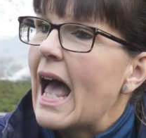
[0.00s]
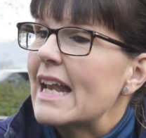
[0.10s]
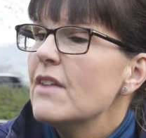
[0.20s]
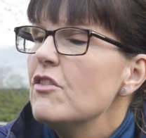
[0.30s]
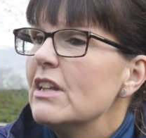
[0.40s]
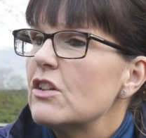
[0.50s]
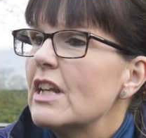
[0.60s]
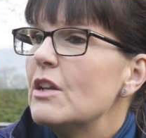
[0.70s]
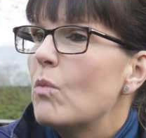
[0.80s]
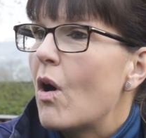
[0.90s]
I'd never really done
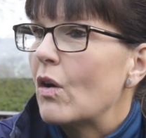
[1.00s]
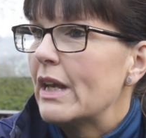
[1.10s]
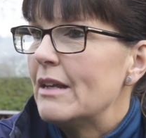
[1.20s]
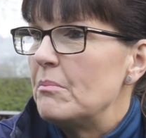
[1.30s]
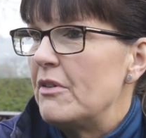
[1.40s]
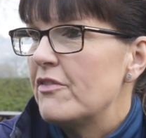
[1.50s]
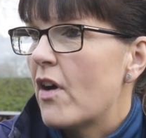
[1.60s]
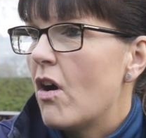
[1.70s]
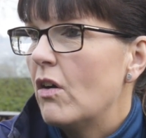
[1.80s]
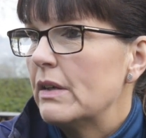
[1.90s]
any walking
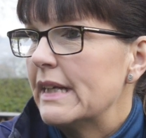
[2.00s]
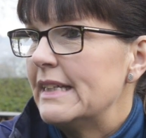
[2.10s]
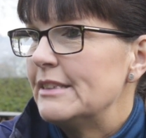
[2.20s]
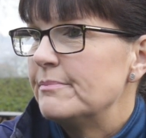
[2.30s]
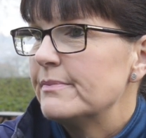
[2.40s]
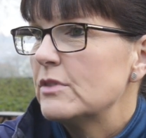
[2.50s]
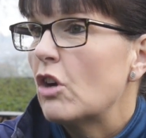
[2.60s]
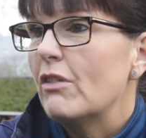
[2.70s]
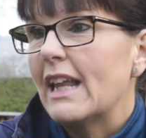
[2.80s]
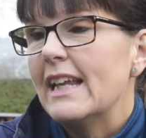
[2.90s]
before, um,
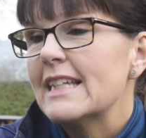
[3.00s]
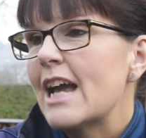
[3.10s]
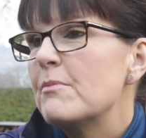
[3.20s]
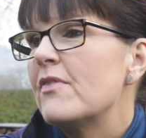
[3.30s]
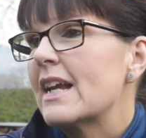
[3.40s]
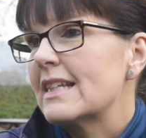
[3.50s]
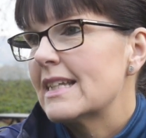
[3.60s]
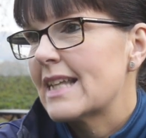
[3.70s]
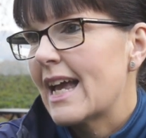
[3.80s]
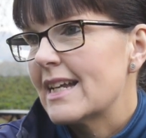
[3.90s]
not really any type of
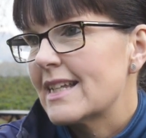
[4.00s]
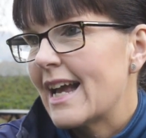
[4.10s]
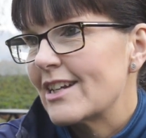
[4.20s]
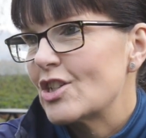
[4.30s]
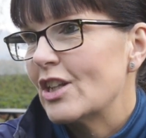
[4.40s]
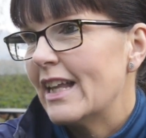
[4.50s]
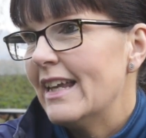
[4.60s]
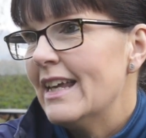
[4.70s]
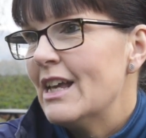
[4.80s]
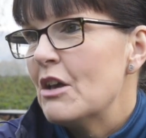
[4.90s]
exercise
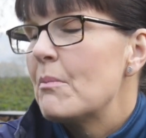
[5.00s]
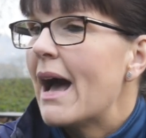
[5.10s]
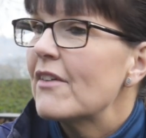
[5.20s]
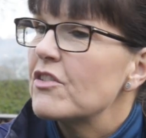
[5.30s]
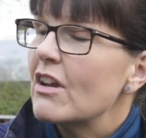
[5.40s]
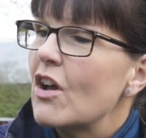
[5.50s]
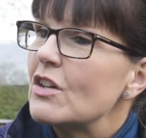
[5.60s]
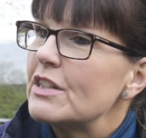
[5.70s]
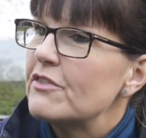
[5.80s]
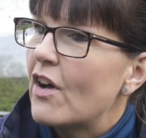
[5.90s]
actually, but after I
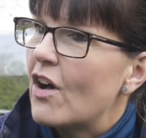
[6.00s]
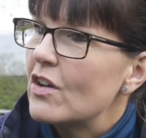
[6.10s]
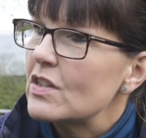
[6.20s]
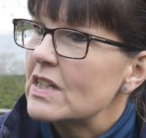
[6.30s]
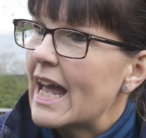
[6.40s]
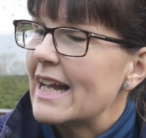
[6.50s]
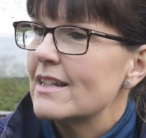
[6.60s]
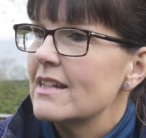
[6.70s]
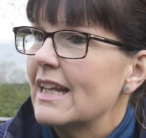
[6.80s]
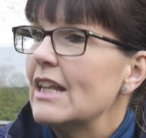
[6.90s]
got divorced I had
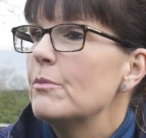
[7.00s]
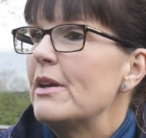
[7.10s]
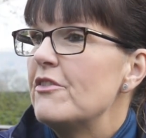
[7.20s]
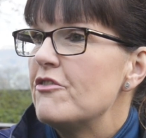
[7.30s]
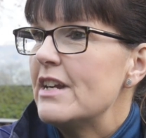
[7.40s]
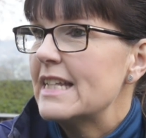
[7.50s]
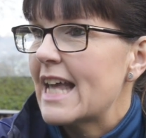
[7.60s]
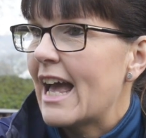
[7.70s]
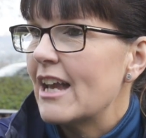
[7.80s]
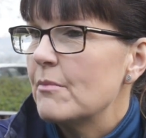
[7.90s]
a little bit of free
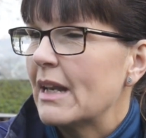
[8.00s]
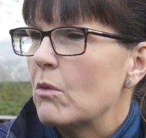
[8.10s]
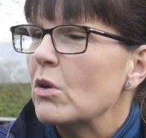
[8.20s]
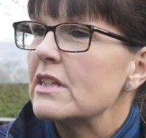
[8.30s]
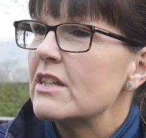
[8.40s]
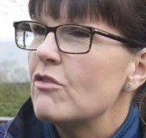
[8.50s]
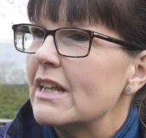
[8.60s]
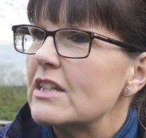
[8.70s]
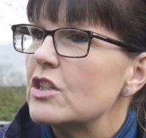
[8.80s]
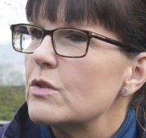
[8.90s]
time and I wanted
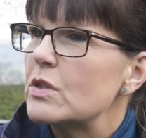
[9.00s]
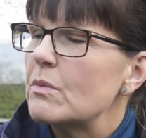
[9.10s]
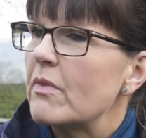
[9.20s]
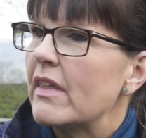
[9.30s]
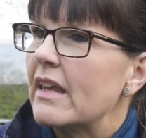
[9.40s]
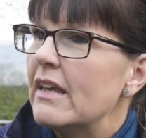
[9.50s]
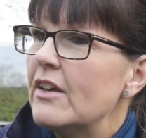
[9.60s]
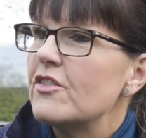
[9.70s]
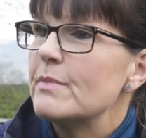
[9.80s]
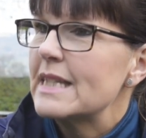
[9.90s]
really to do something
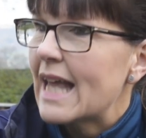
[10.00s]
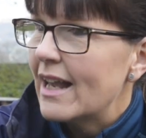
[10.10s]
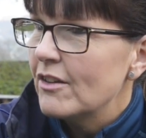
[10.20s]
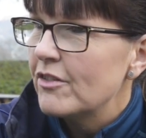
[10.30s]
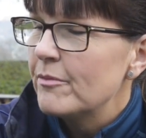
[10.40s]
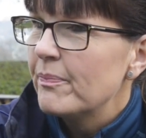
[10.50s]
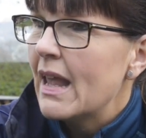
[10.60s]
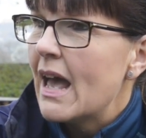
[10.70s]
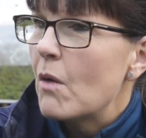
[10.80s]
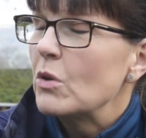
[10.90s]
for myself.
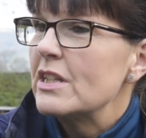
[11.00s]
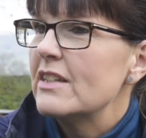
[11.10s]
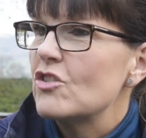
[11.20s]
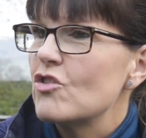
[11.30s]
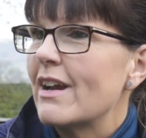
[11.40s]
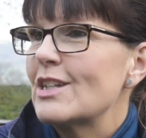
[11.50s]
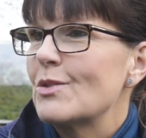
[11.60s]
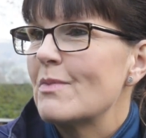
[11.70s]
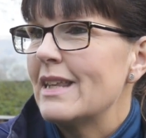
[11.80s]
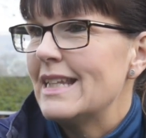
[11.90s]
I wanted to try
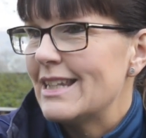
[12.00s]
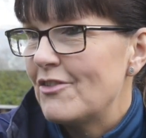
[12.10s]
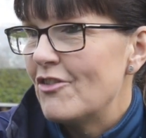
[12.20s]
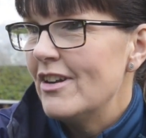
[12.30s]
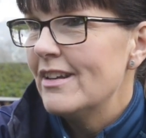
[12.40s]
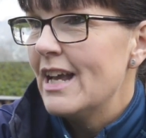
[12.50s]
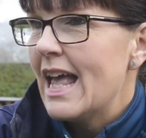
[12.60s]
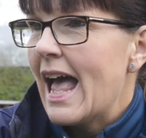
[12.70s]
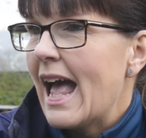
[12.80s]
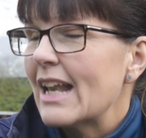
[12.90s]
something different
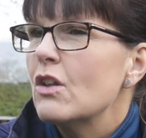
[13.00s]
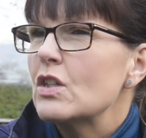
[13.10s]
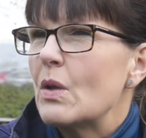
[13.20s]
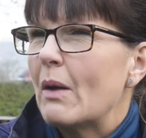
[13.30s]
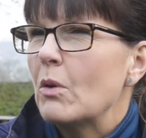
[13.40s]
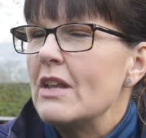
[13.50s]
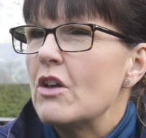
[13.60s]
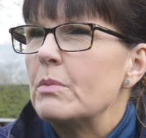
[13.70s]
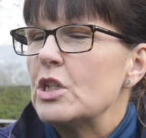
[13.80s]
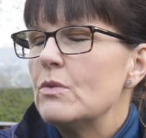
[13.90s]
and also I wanted
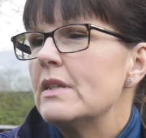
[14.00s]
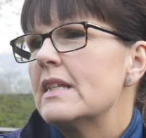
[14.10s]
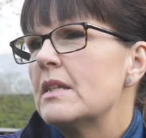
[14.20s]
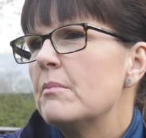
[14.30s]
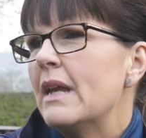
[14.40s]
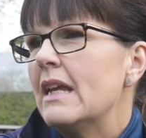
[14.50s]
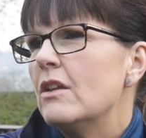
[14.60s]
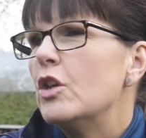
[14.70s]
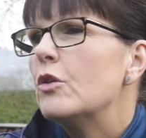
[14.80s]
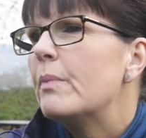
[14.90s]
the opportunity to meet
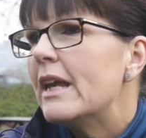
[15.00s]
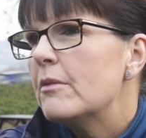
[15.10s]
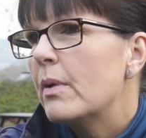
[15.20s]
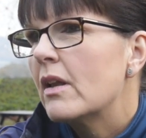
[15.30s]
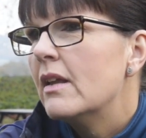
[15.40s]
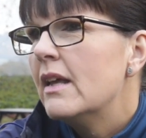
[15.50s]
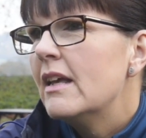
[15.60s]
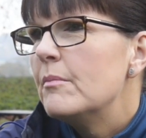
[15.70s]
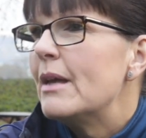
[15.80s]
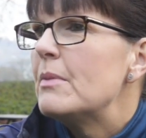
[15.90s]
new people,
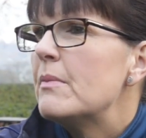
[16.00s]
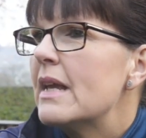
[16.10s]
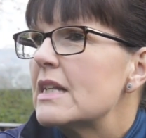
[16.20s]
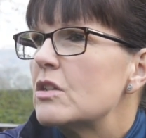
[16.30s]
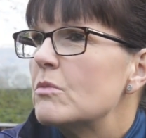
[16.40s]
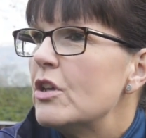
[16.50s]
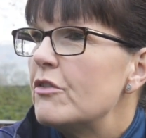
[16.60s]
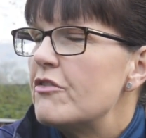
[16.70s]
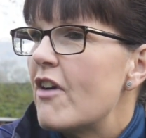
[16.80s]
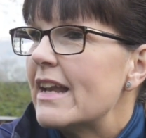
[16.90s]
maybe make some new
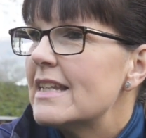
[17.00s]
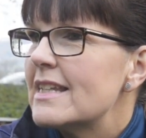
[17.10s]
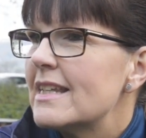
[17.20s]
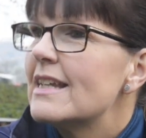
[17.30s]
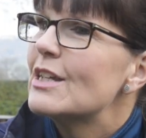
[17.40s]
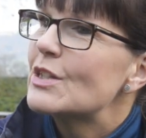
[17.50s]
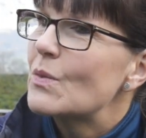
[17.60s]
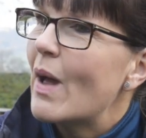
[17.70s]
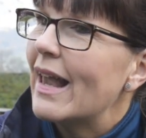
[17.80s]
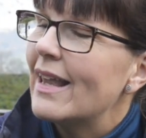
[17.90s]
friends as
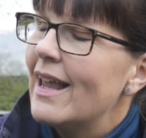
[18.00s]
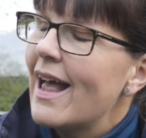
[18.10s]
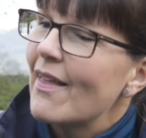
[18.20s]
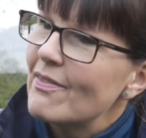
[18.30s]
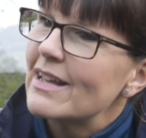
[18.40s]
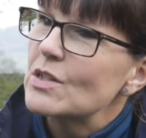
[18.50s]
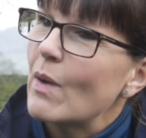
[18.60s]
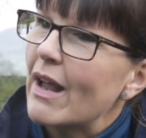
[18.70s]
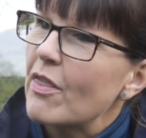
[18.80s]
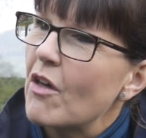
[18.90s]
well and that's
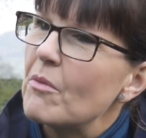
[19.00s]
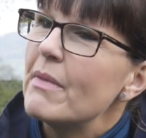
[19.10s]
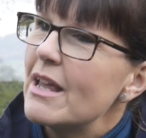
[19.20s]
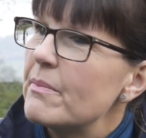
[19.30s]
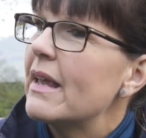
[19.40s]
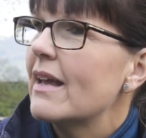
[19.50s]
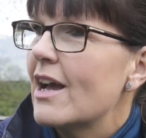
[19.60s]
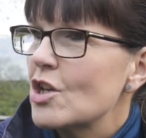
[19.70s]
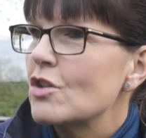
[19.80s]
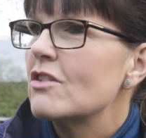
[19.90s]
why I thought maybe
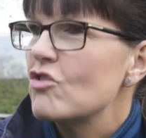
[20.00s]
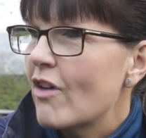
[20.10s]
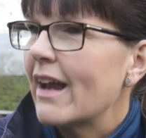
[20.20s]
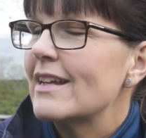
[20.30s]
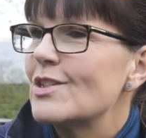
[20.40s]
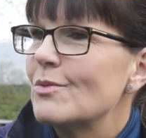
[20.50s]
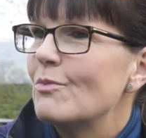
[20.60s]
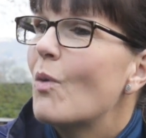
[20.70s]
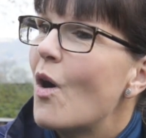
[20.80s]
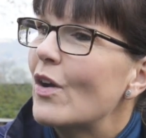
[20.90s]
I should try
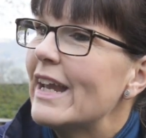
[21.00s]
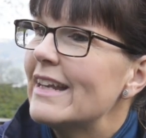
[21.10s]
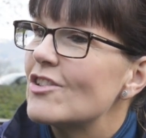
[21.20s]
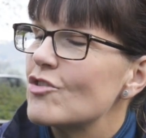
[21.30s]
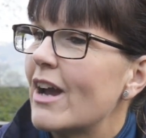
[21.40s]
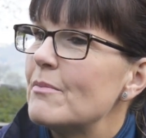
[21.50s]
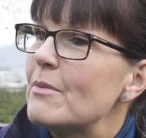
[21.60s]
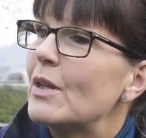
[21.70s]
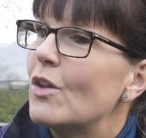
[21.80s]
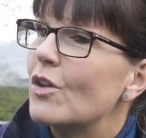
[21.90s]
some walking and try
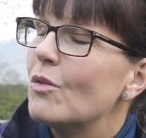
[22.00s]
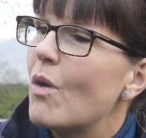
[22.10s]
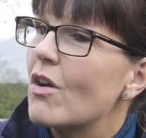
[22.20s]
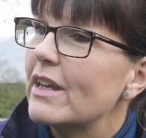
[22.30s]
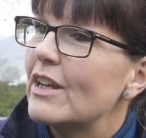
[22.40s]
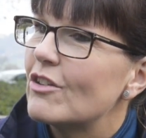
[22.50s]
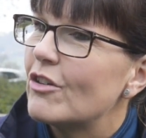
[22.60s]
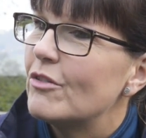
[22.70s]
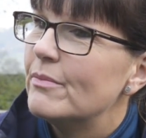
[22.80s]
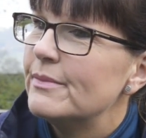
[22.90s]
maybe a local walking
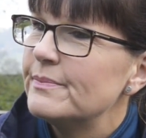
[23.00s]
group.